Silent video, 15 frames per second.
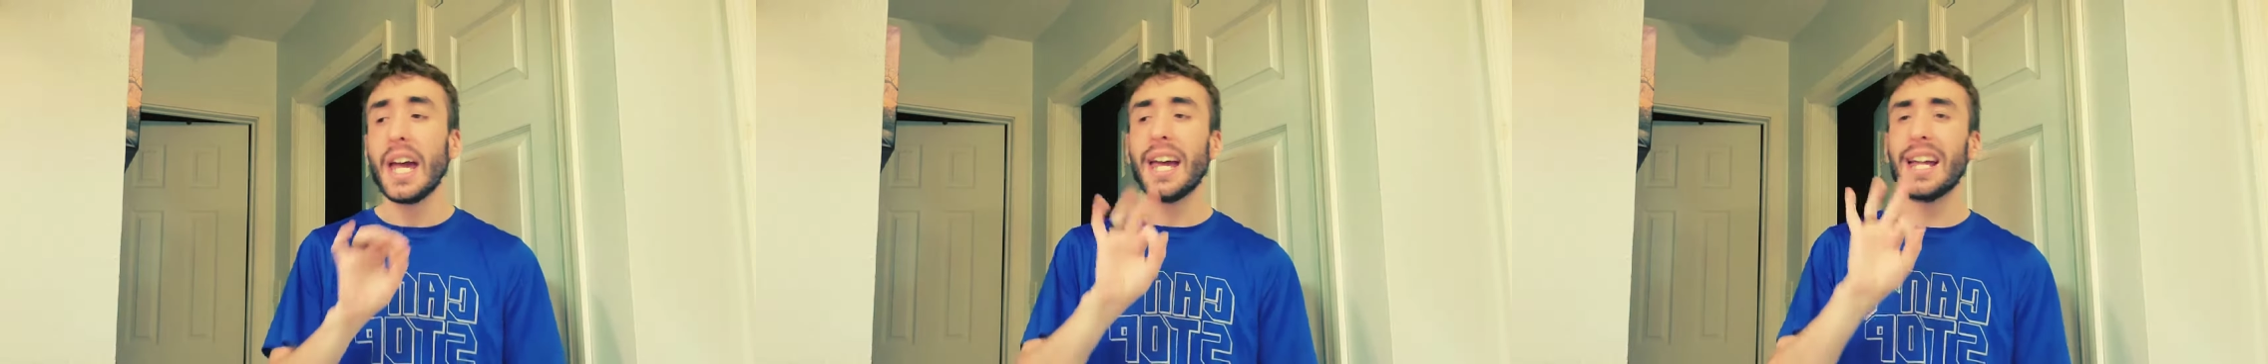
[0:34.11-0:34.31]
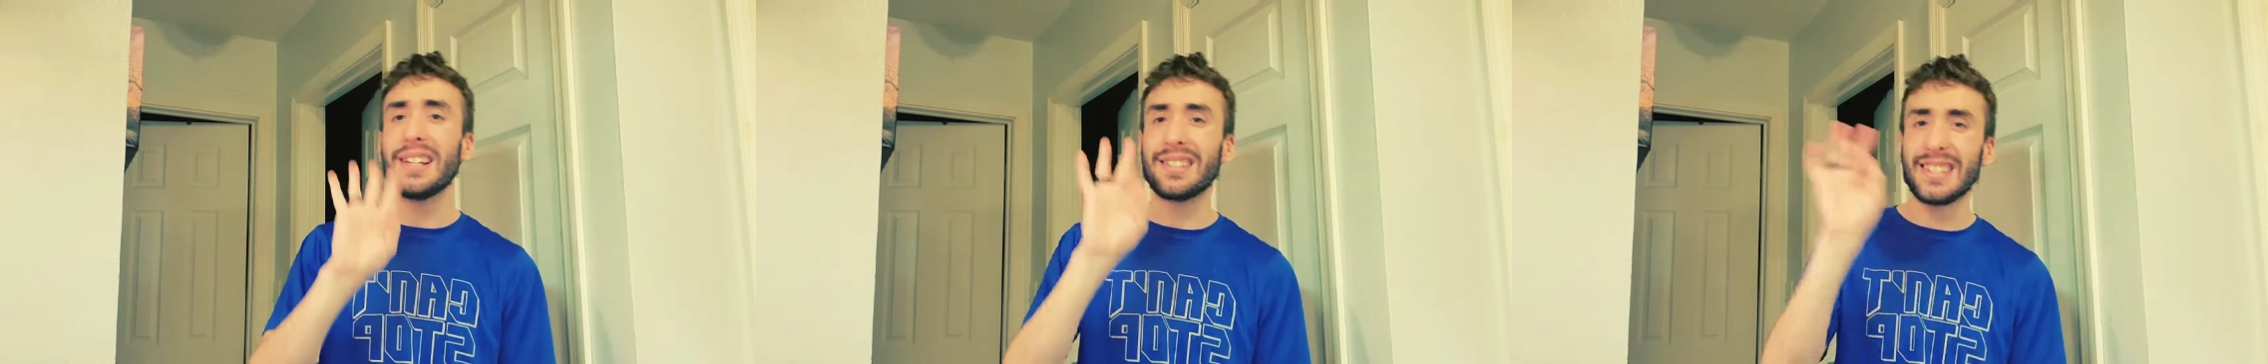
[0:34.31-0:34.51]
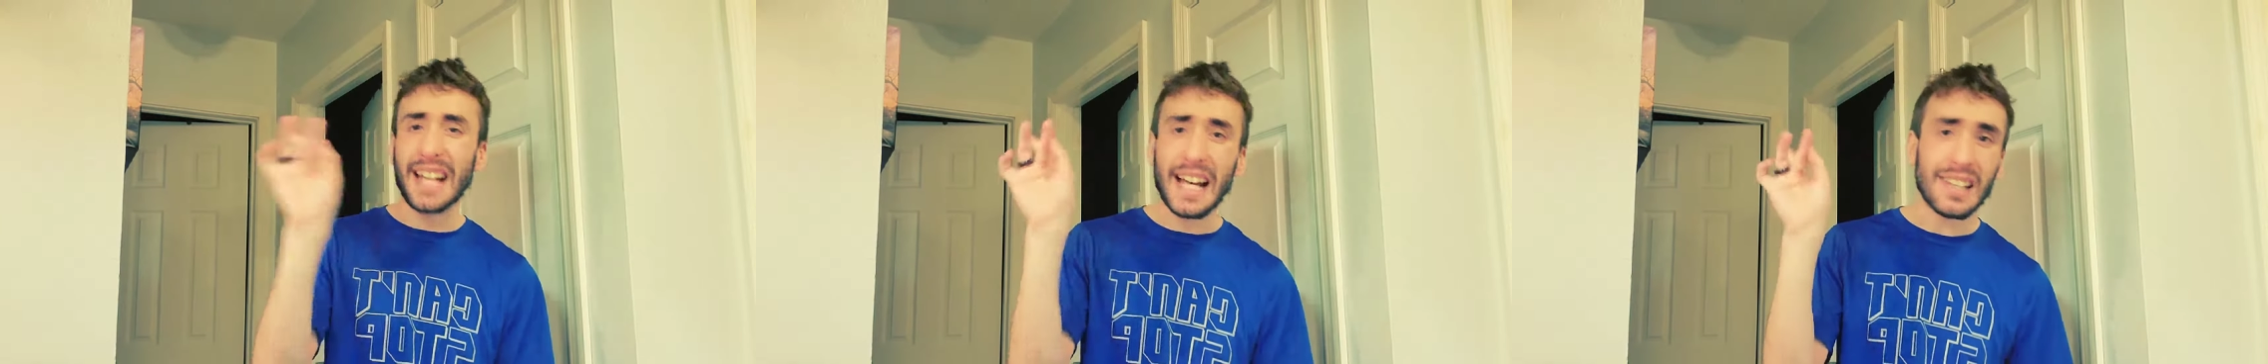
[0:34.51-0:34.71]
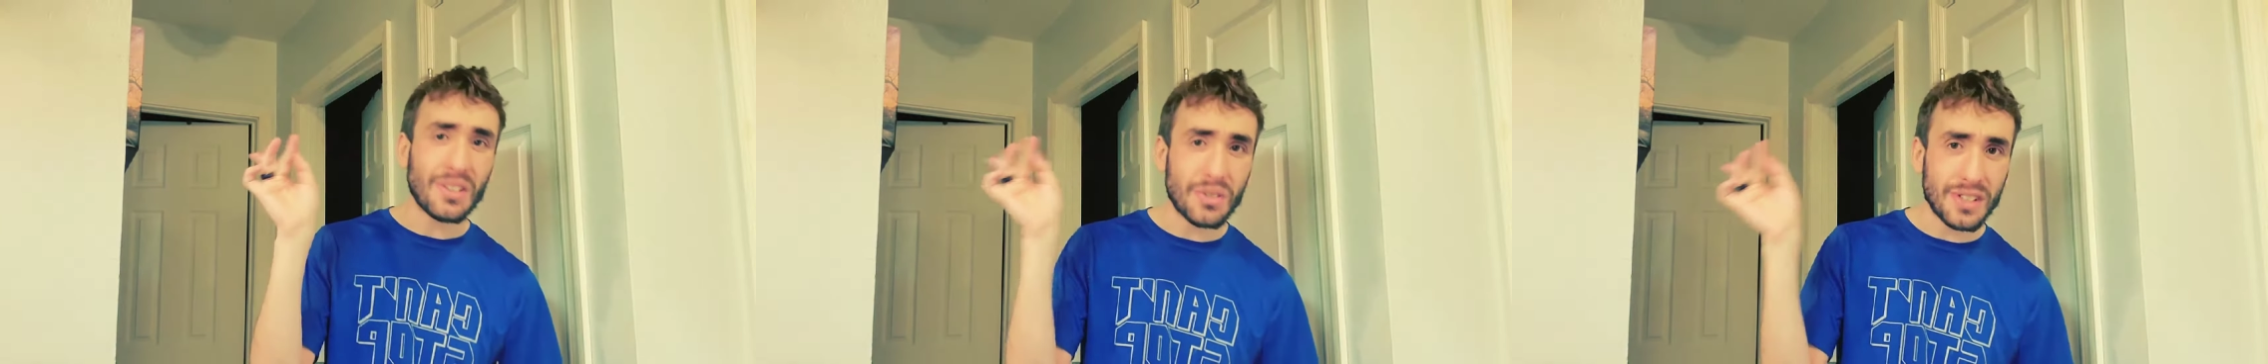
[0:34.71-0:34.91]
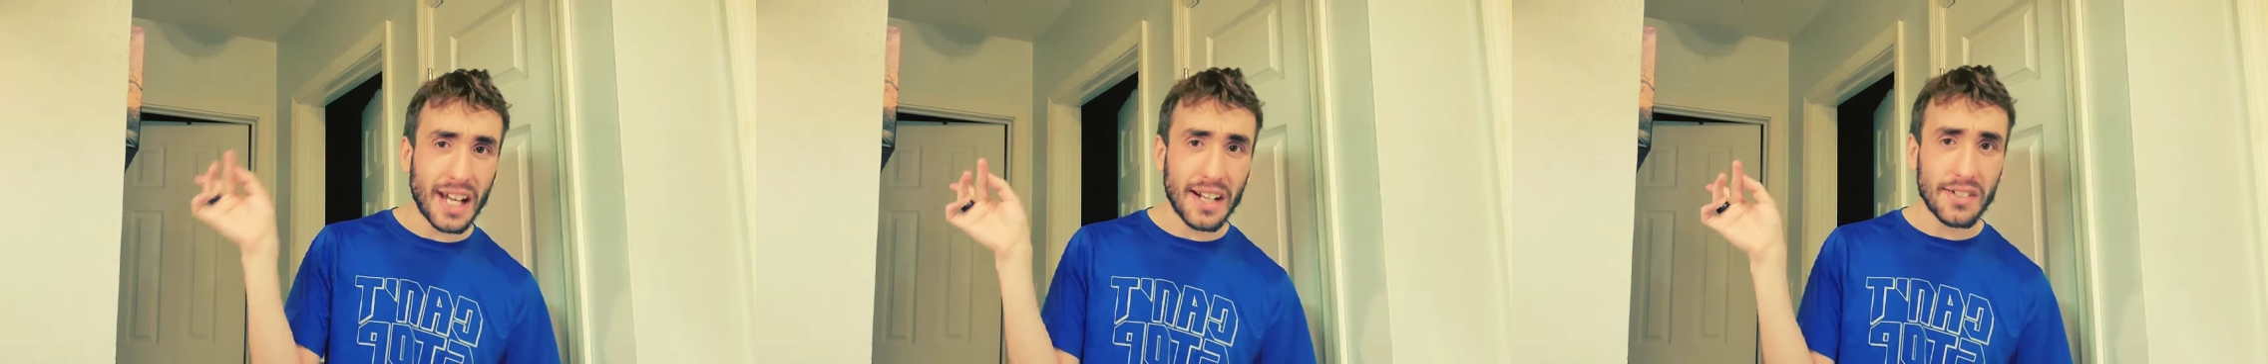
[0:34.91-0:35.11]
It's not
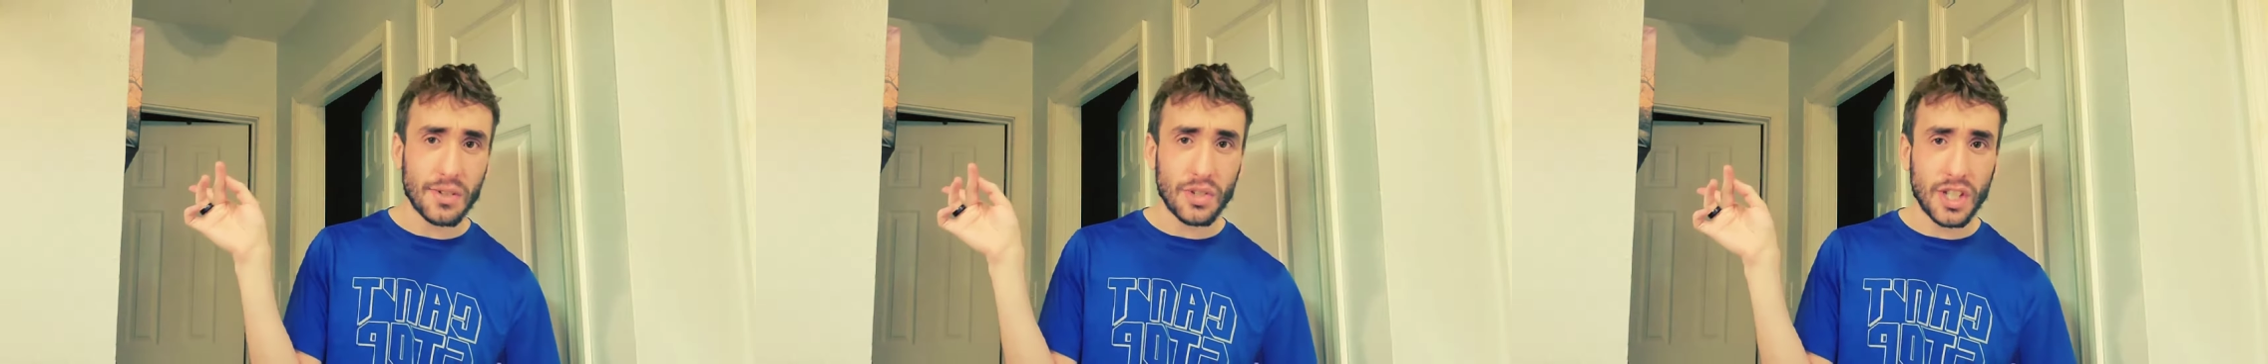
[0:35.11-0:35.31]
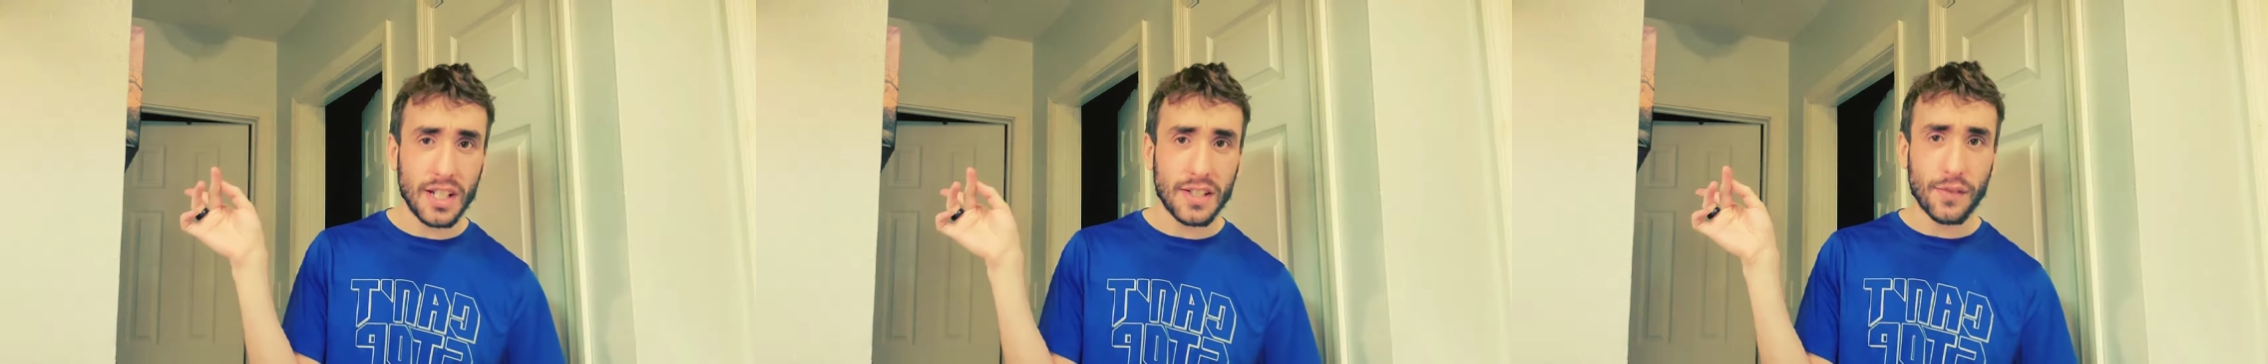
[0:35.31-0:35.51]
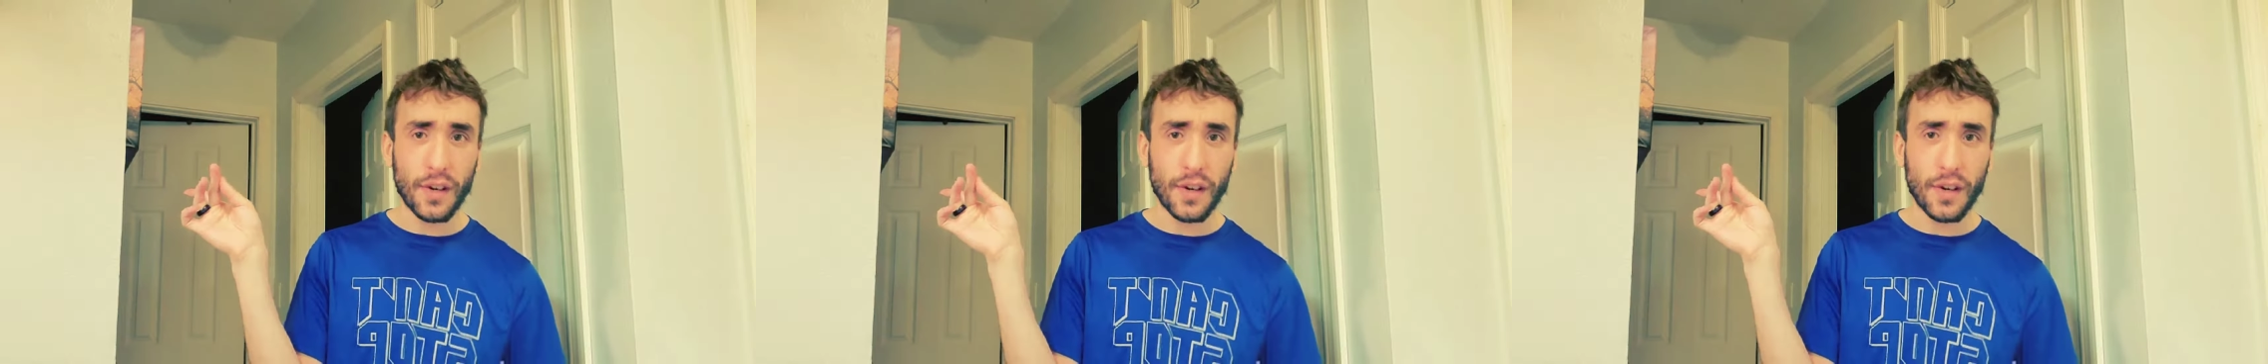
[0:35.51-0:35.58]
those nacho cheese